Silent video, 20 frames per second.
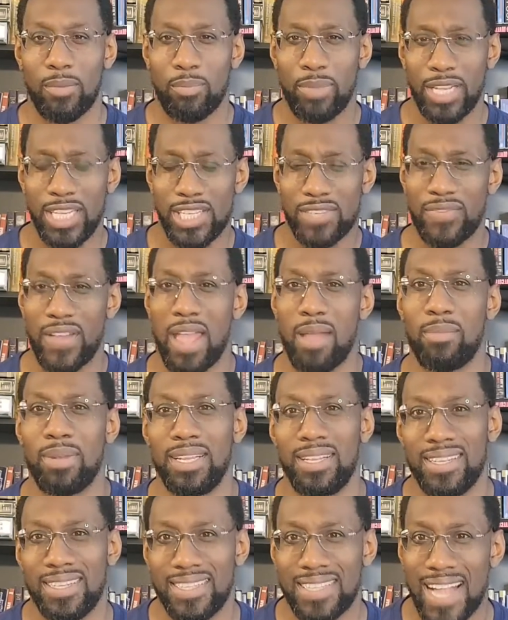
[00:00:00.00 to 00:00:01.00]
Peace,
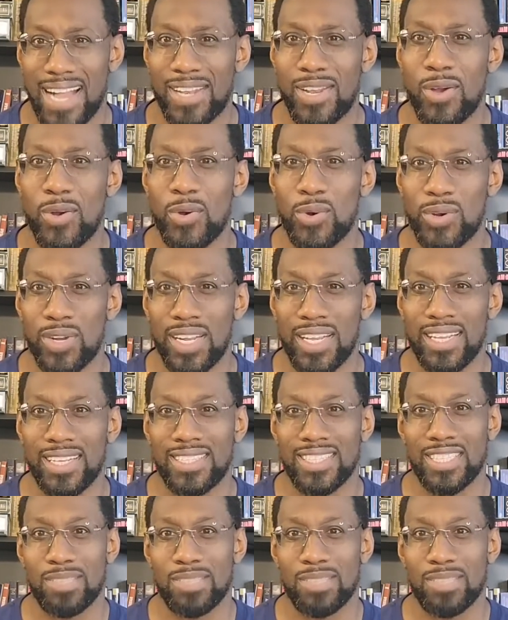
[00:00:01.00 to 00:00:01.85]
family. Y'all know who it is.